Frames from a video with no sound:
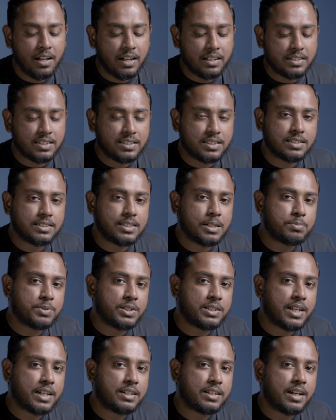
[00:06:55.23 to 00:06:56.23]
This is
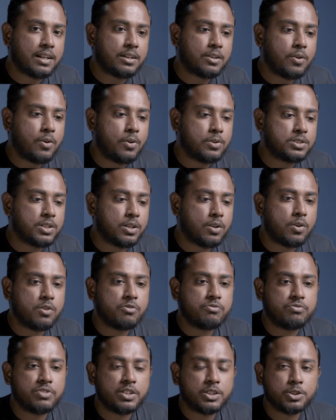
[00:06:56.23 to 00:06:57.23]
something that can cause a lot
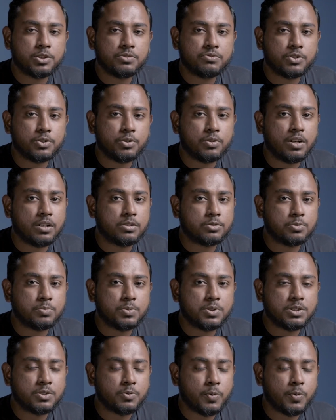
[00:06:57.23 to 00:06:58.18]
of friction for your customers,